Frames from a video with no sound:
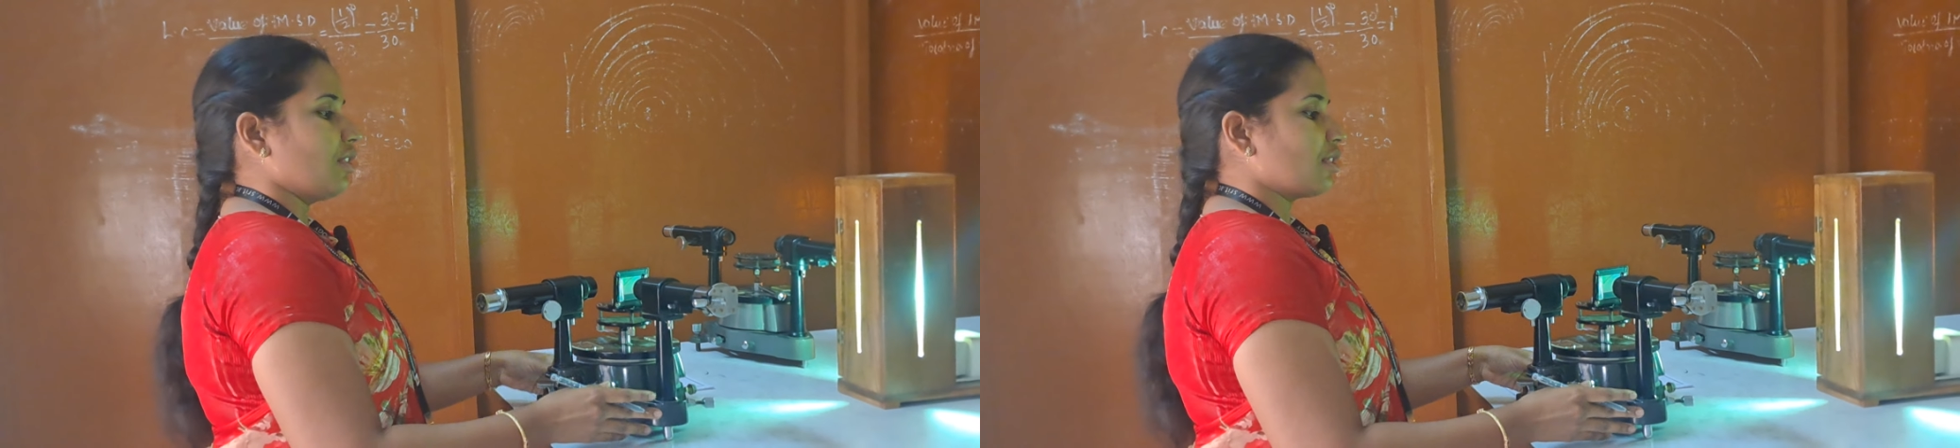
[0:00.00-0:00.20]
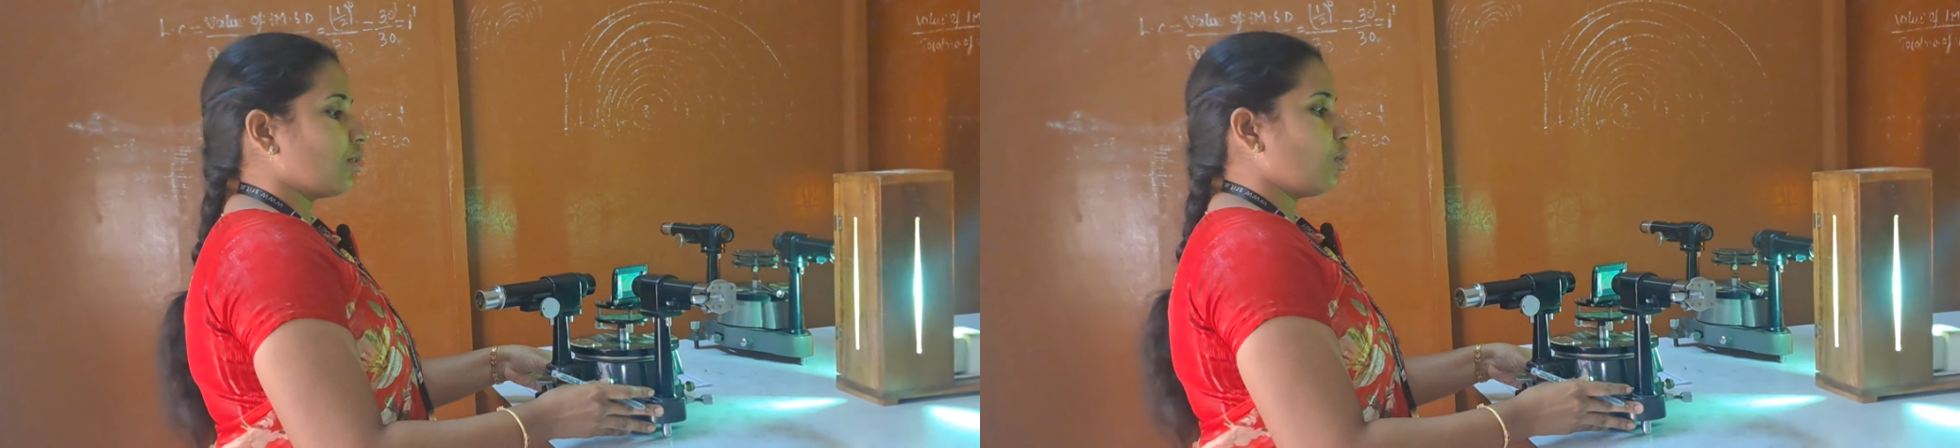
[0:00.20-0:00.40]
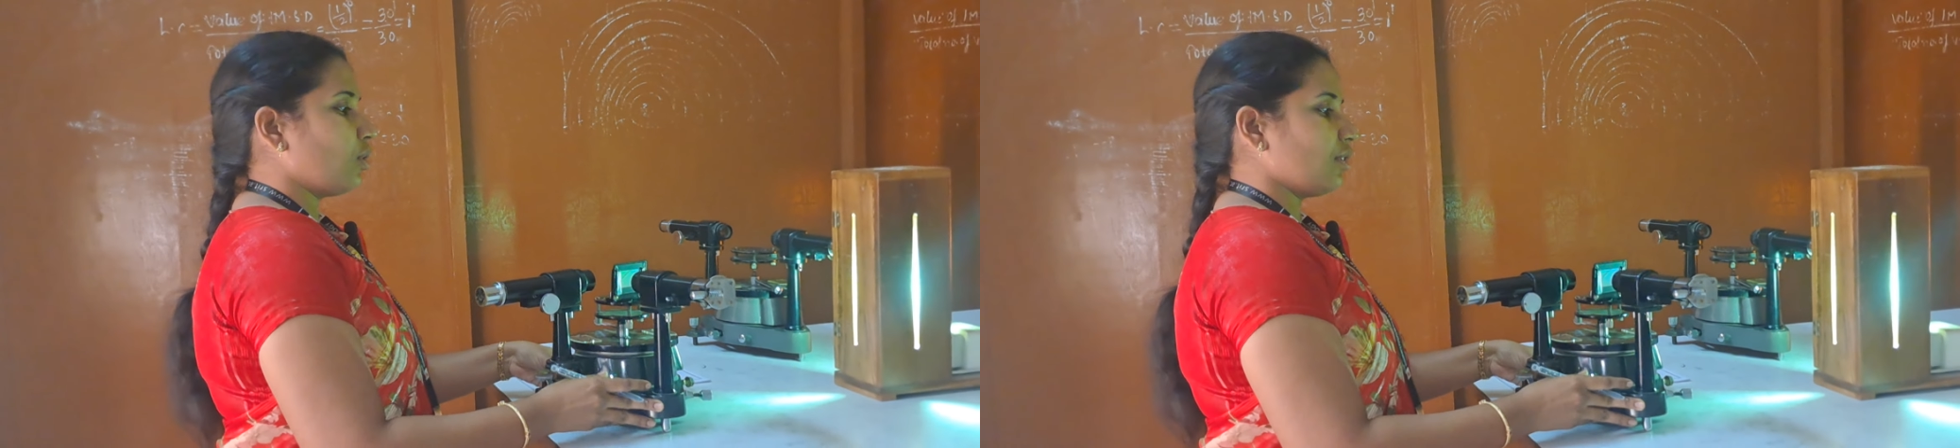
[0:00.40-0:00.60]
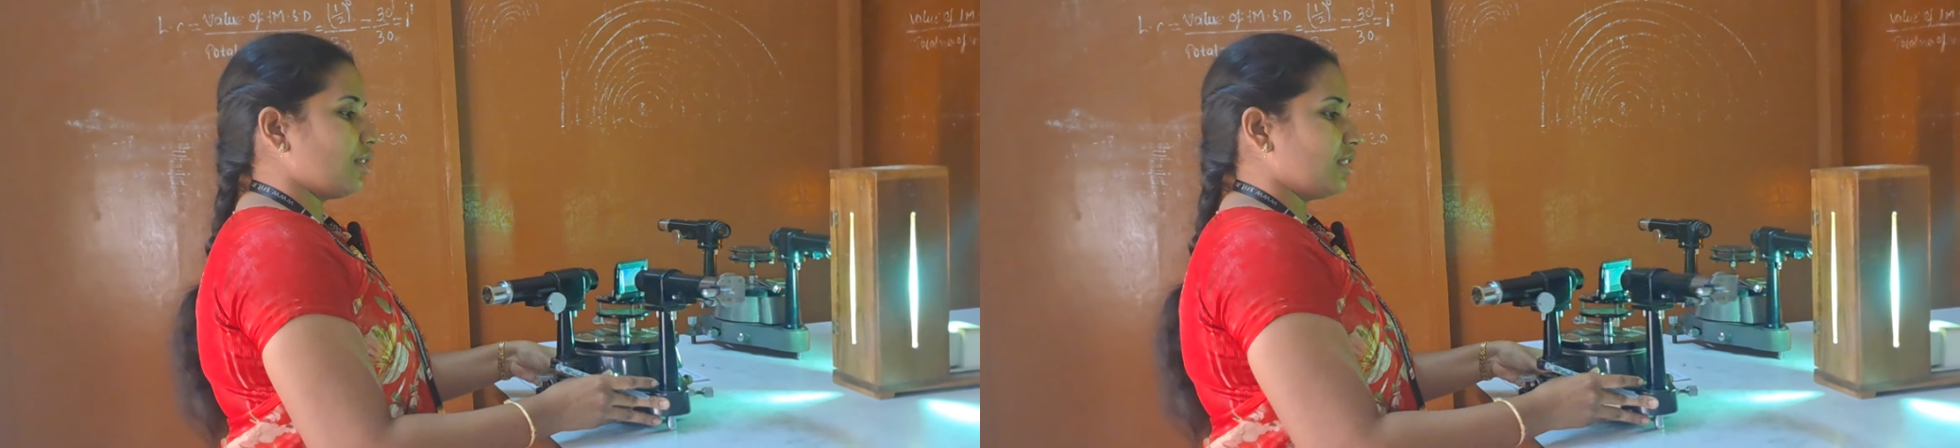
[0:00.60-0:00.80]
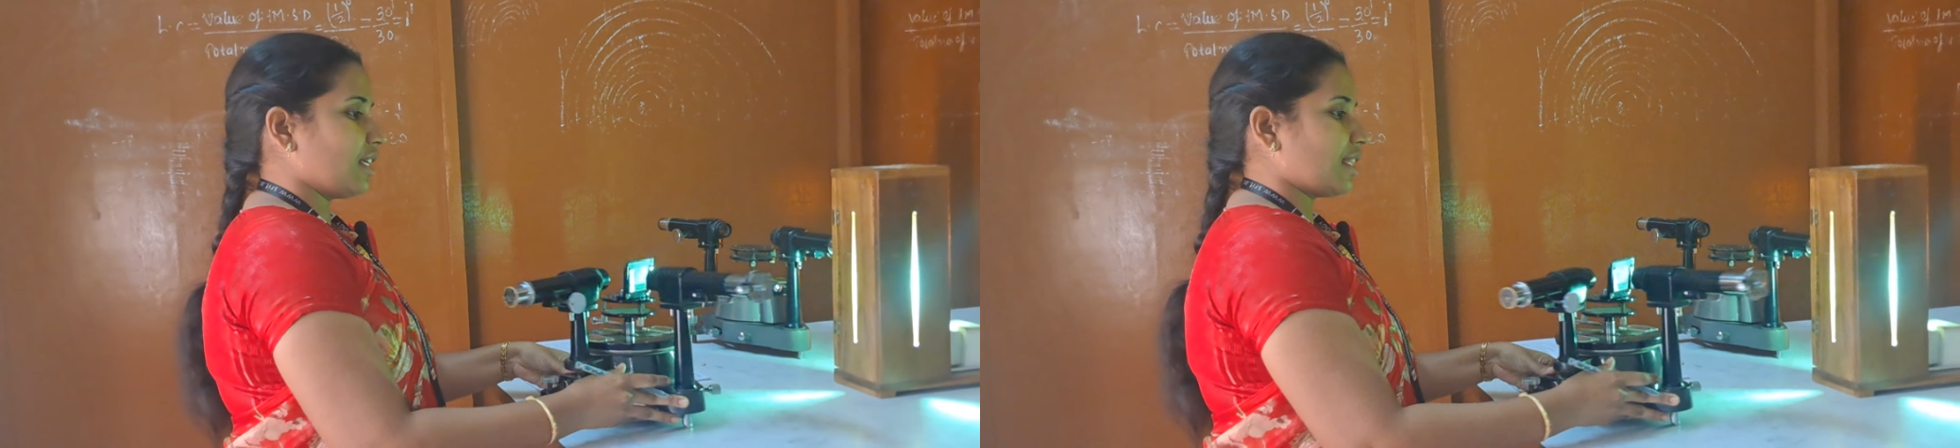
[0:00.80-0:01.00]

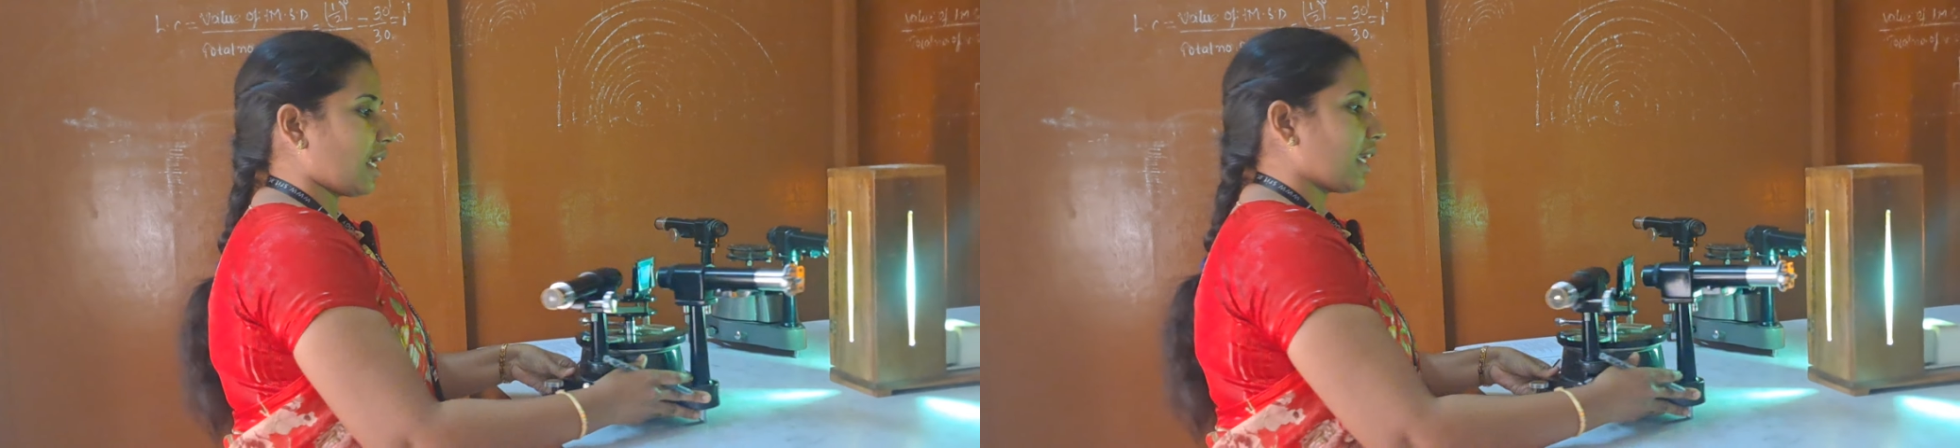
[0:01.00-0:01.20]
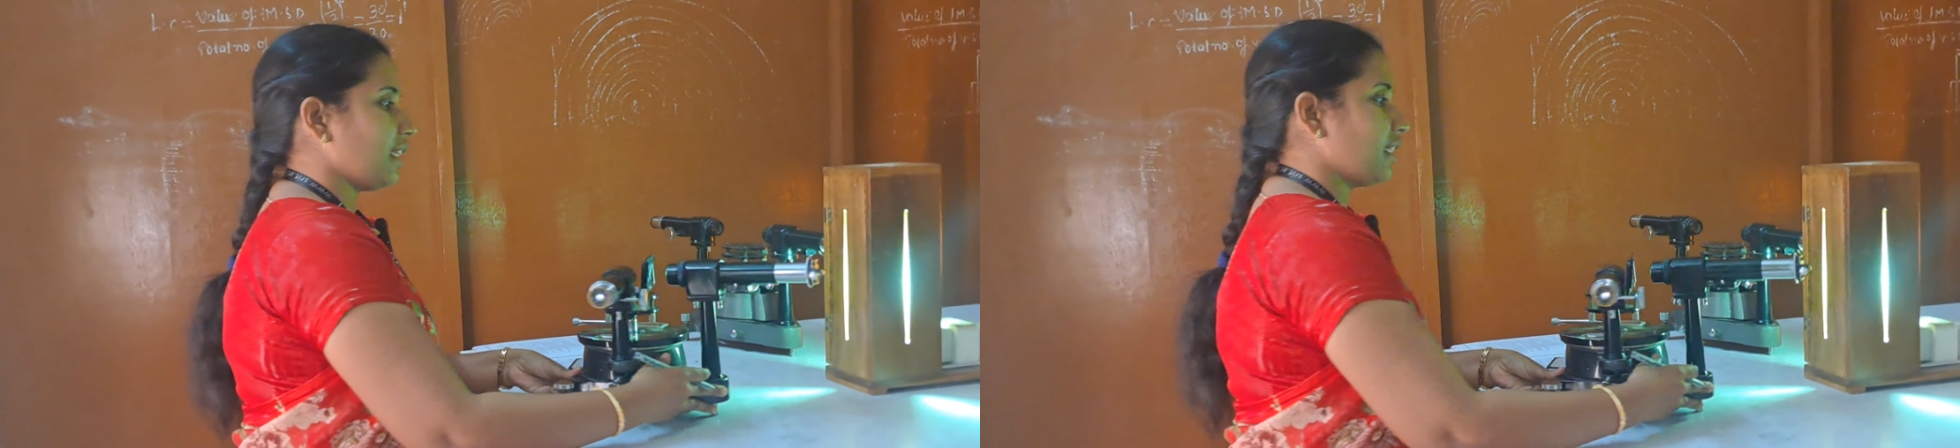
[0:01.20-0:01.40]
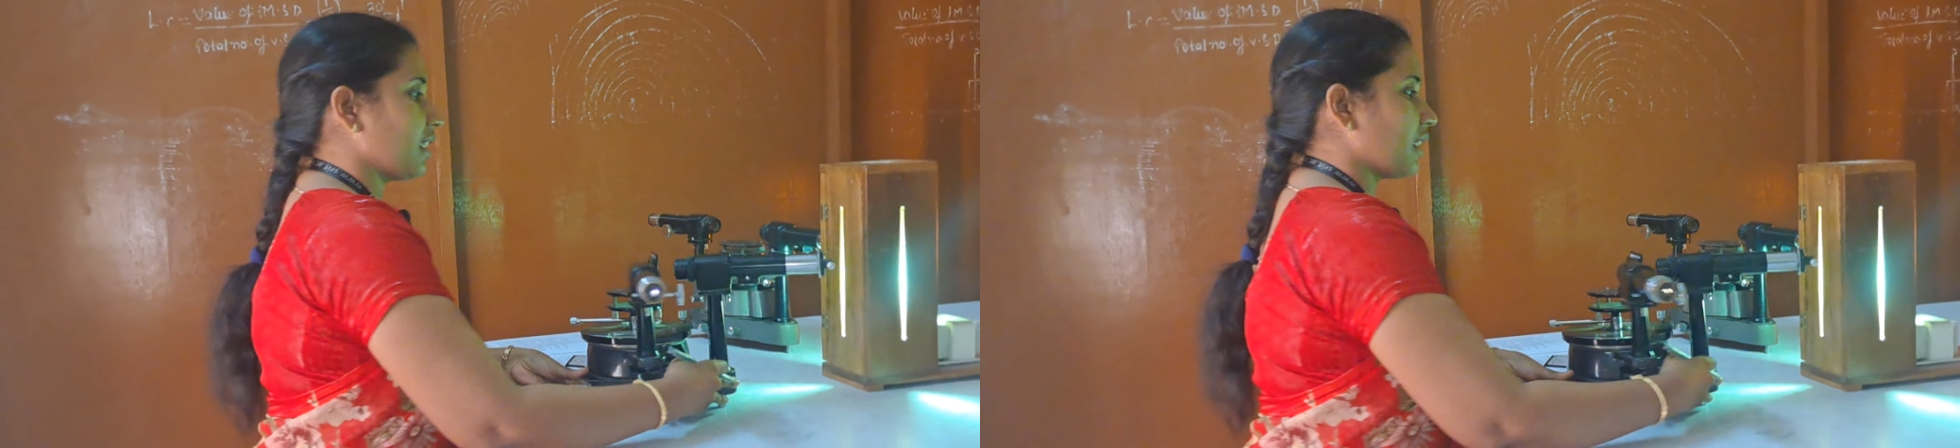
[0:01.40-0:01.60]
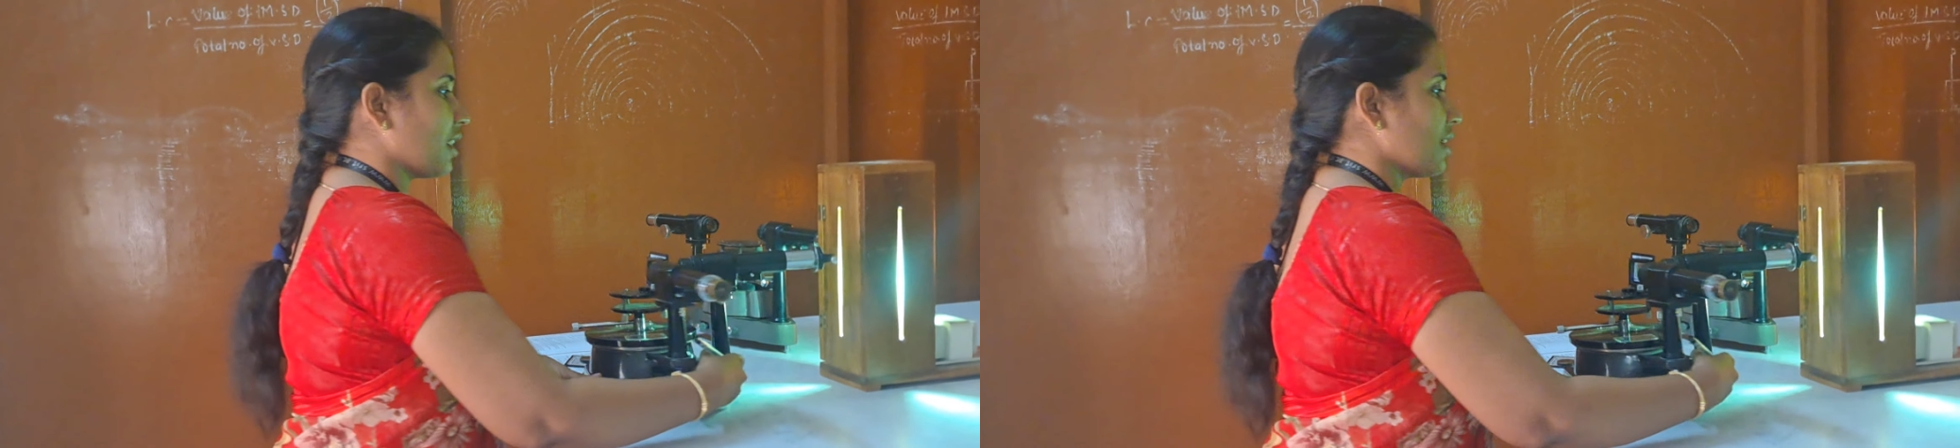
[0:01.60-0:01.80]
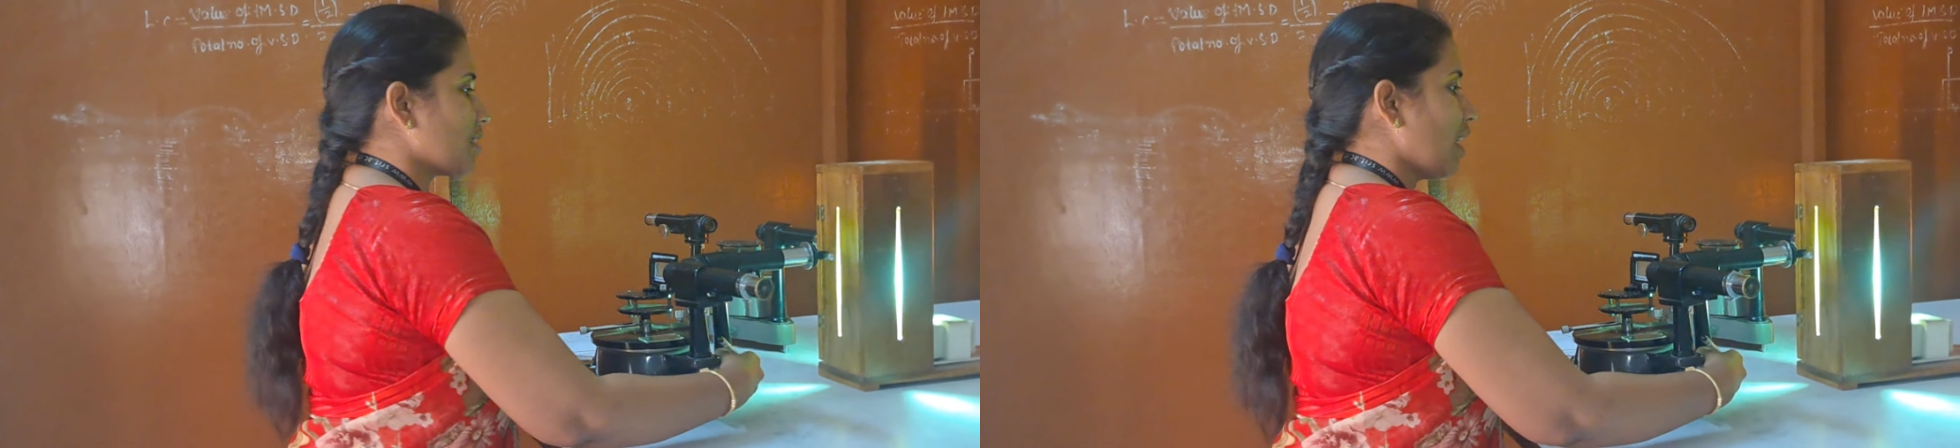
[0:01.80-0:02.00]
So the second thing
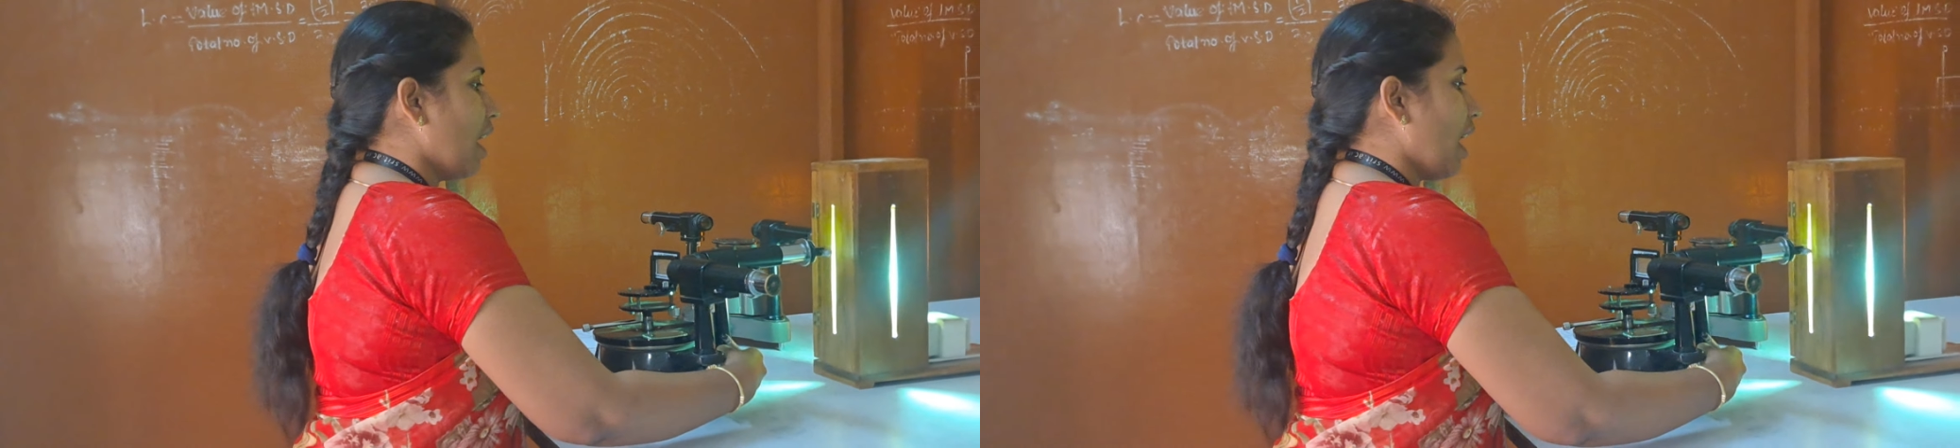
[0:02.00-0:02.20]
is,